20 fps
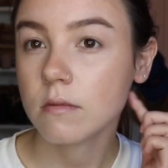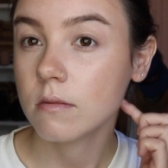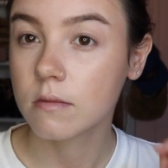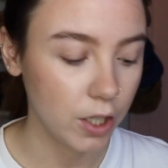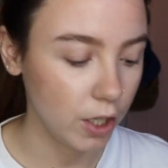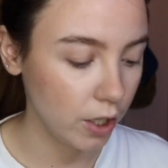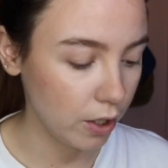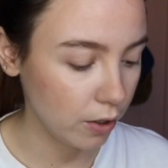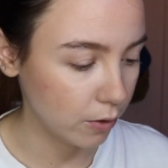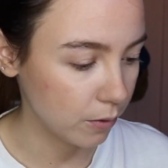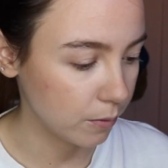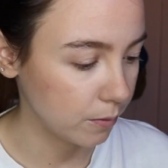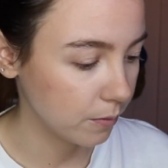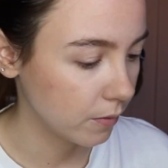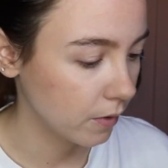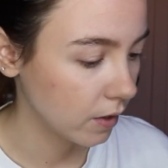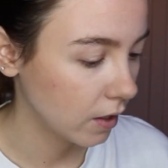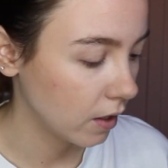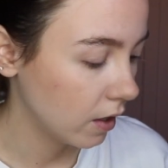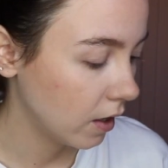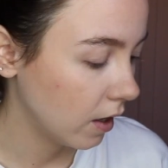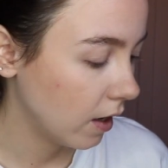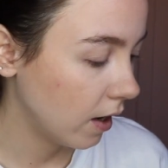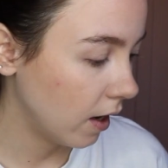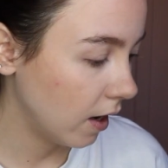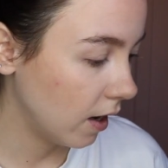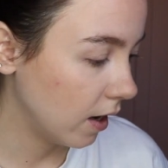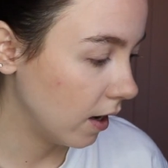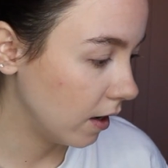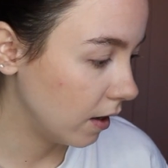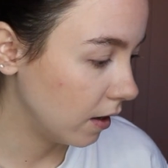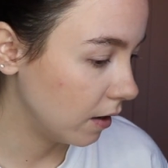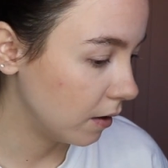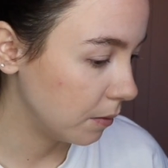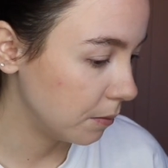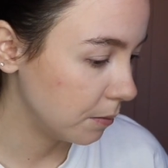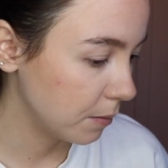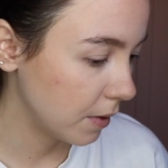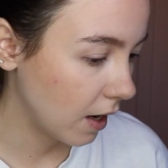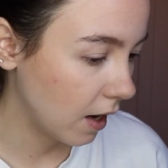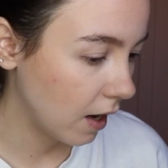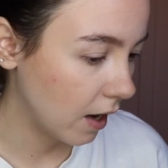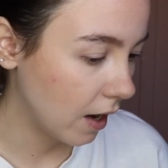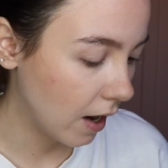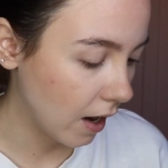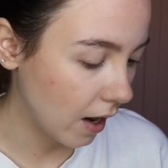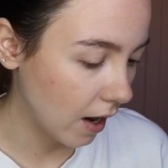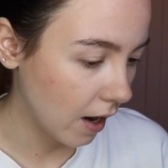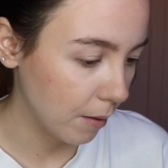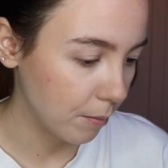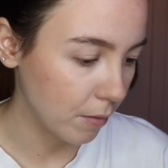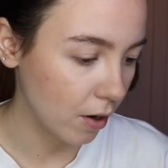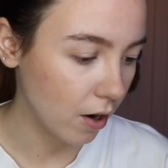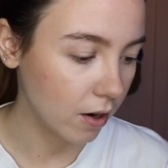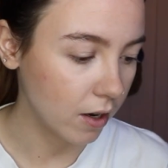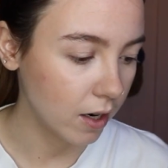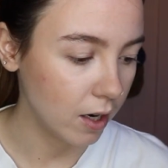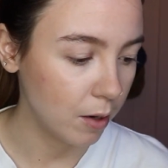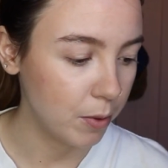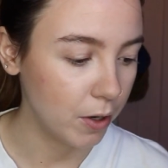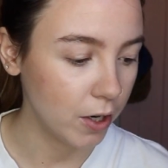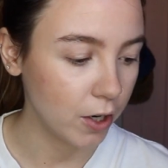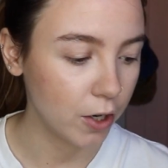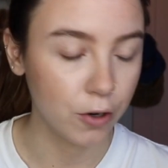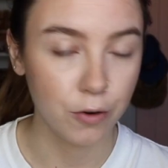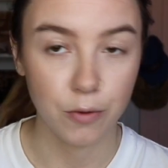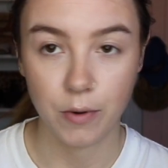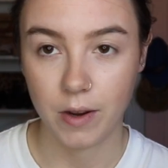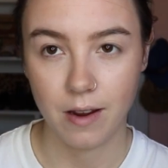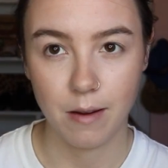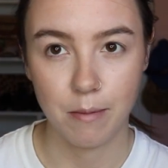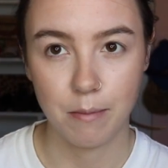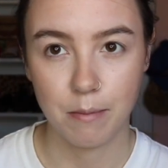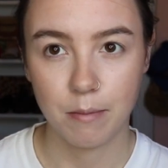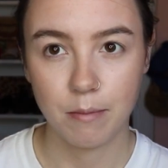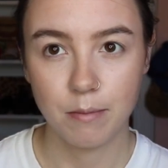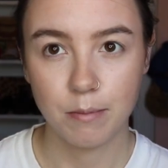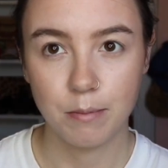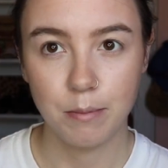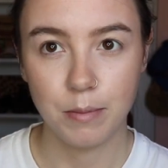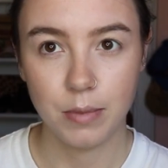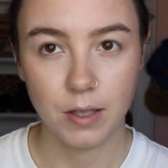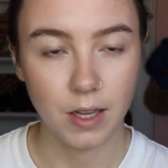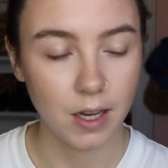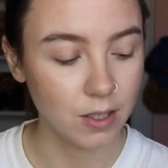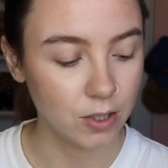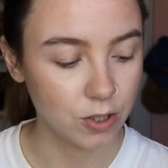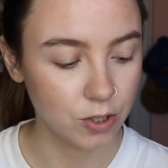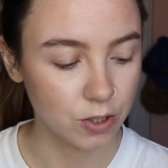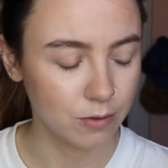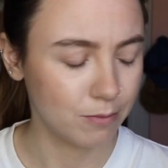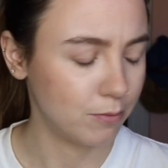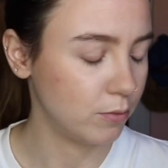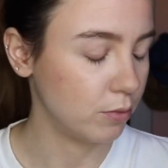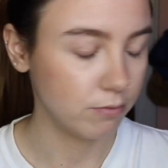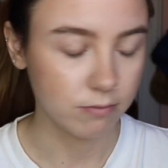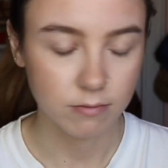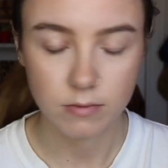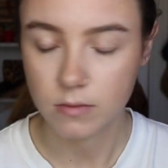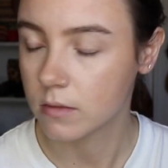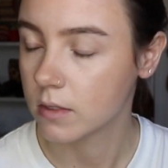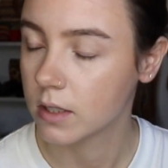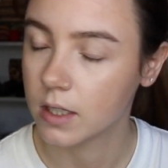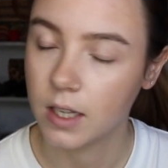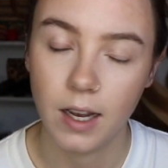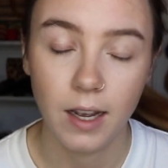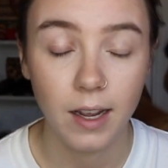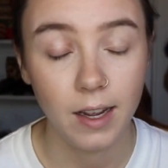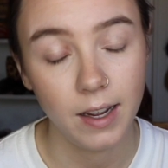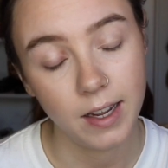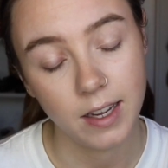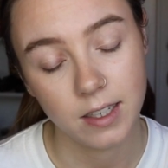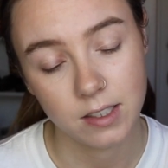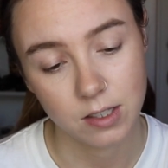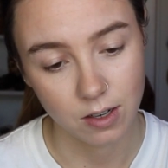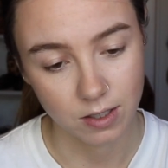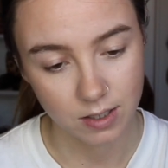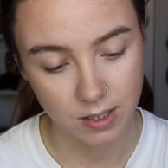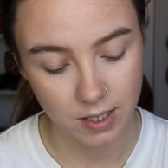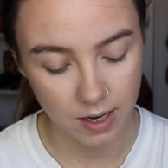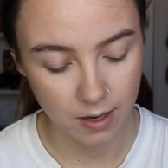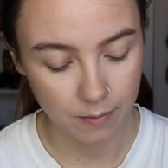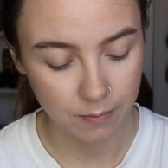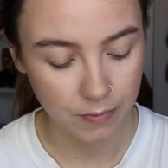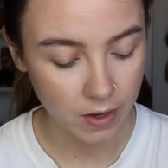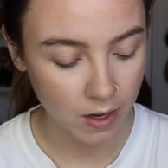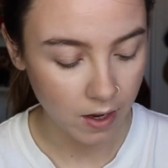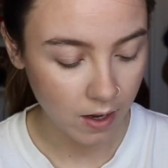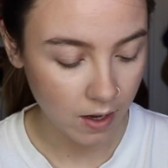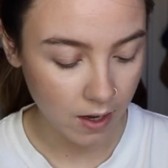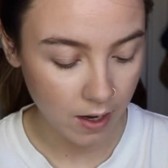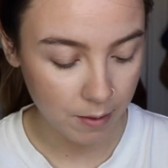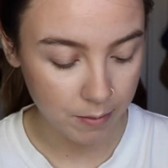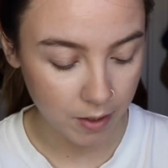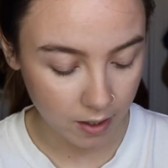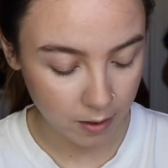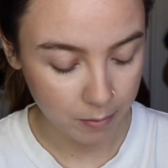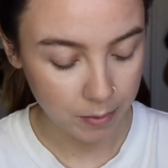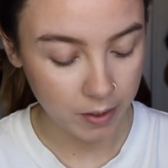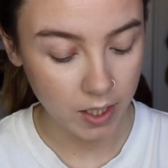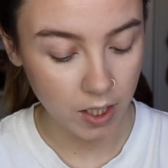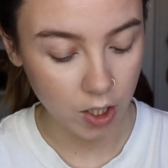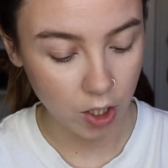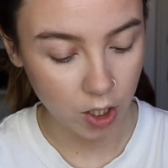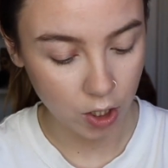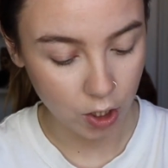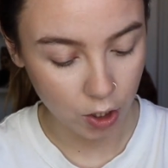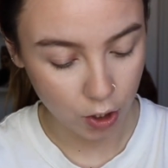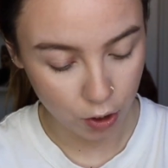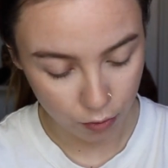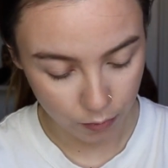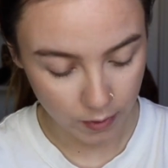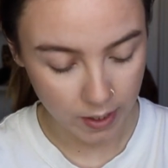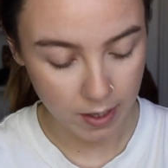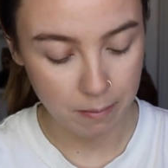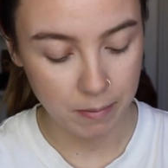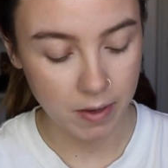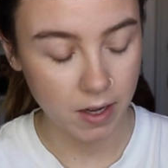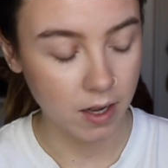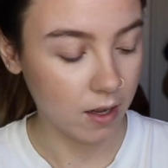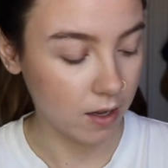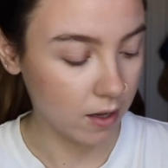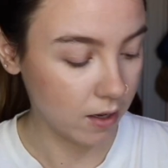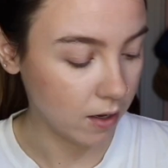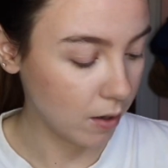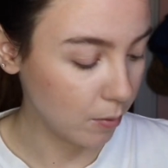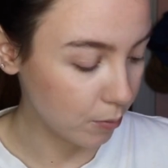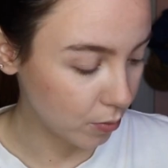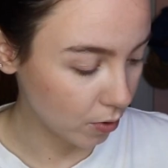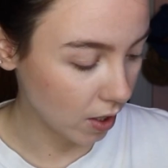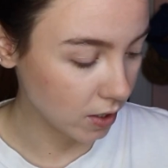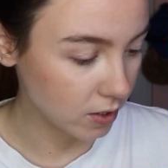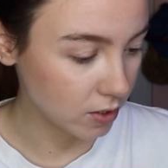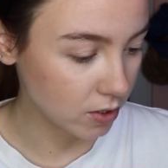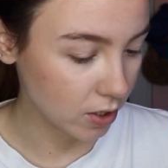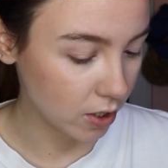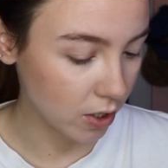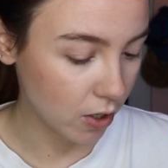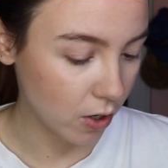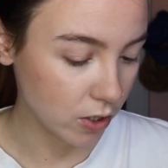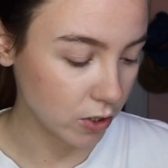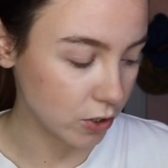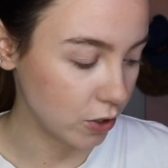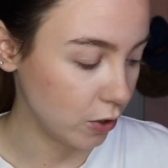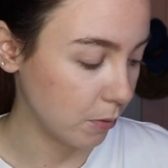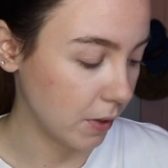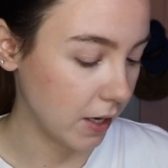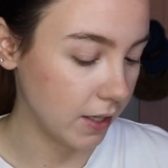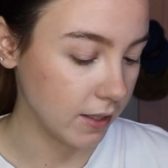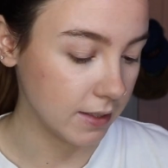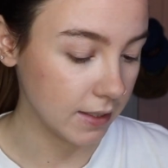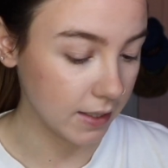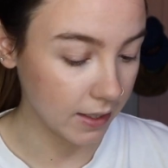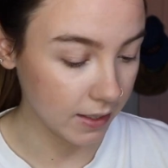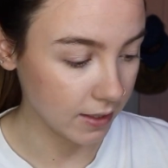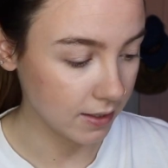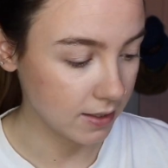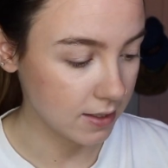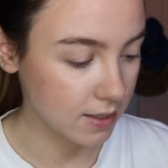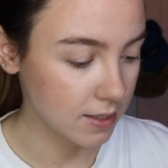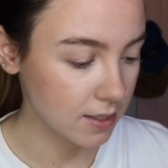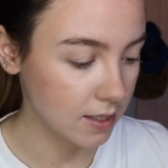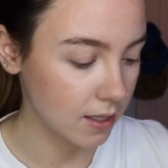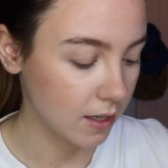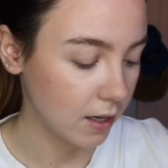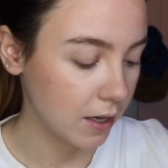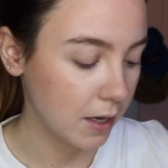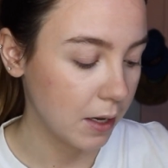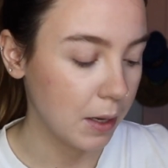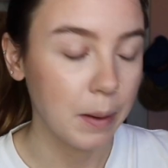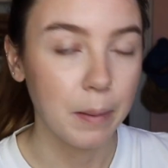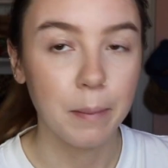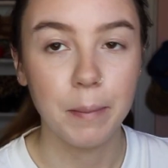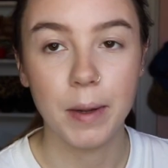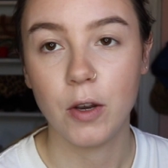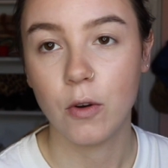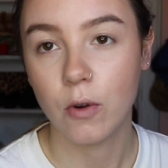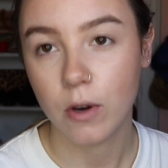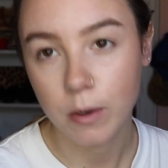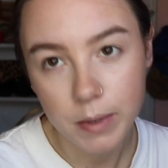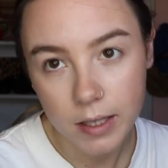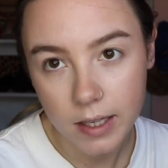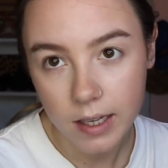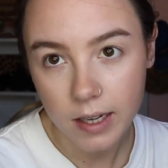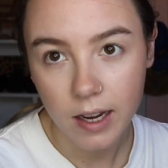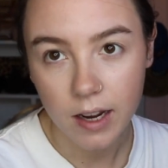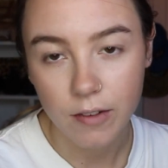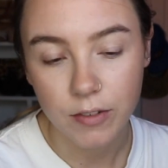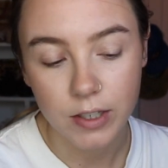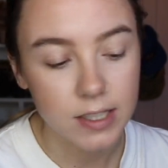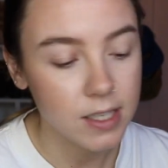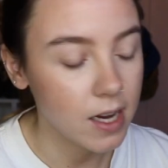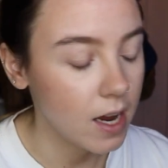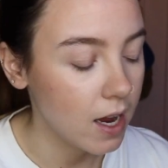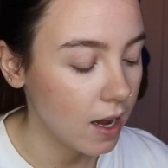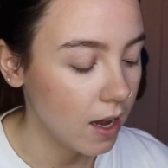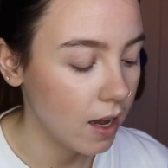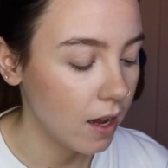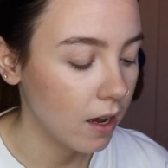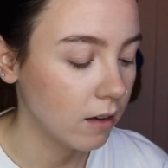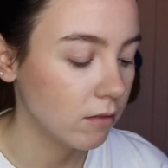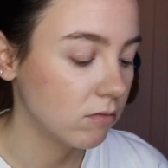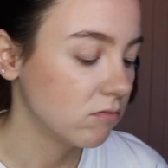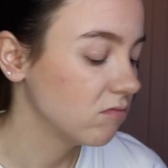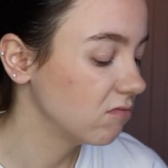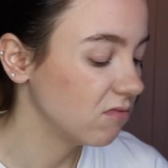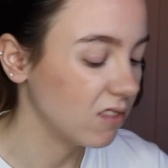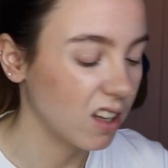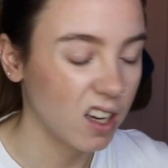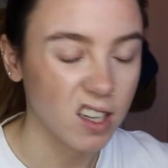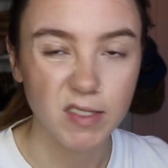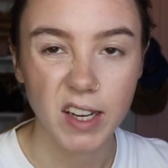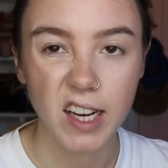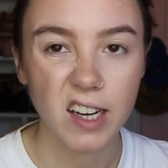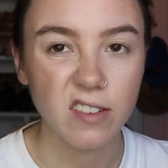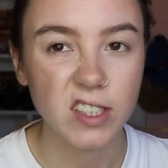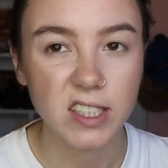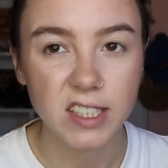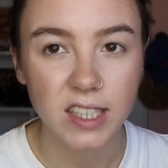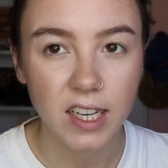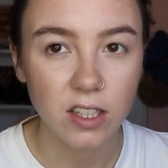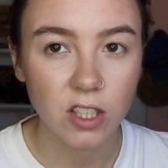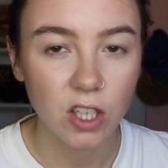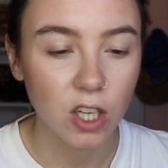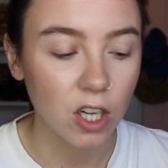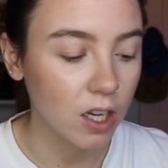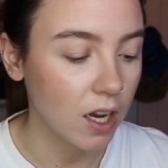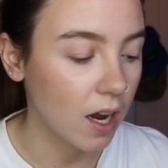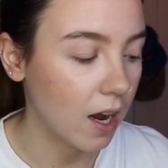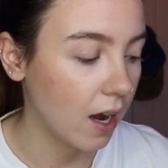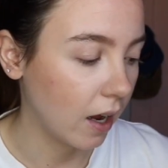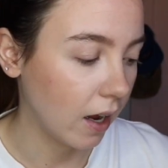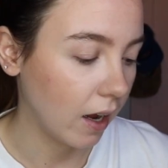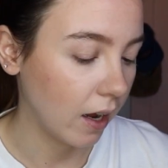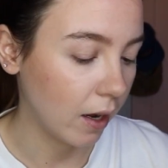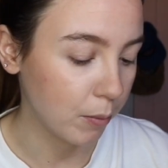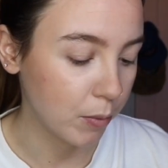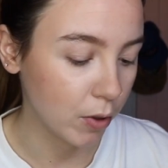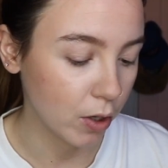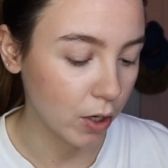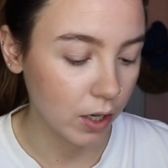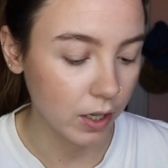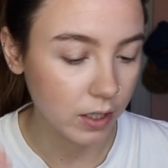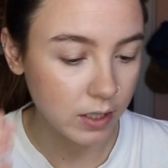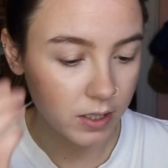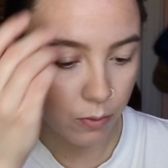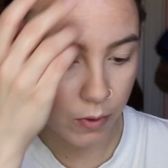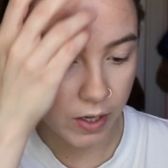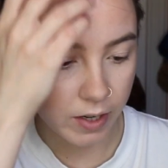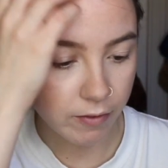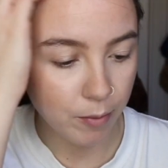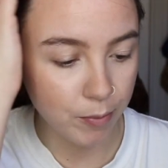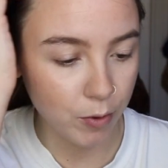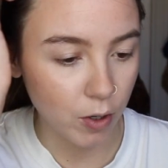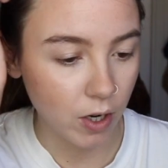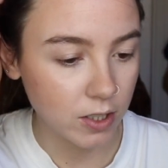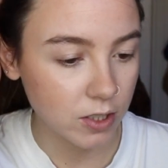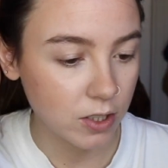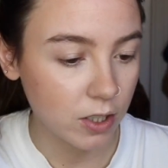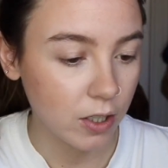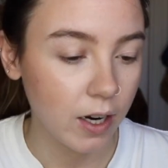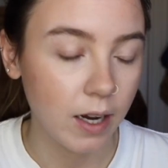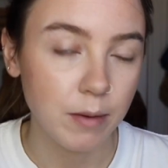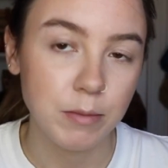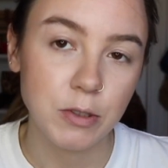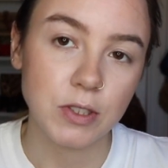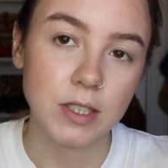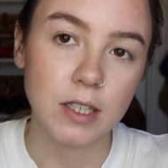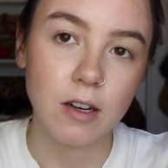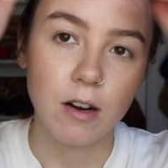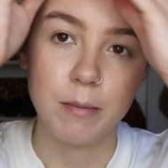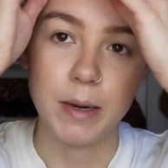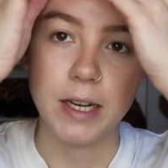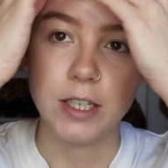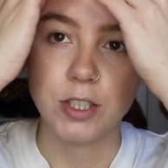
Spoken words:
Cute. I'm not gonna put cream blush. I can't talk today. I'm not gonna put cream bronzer onto my lids, but normally every day, like my everyday look, I put whatever bronzer I'm using on my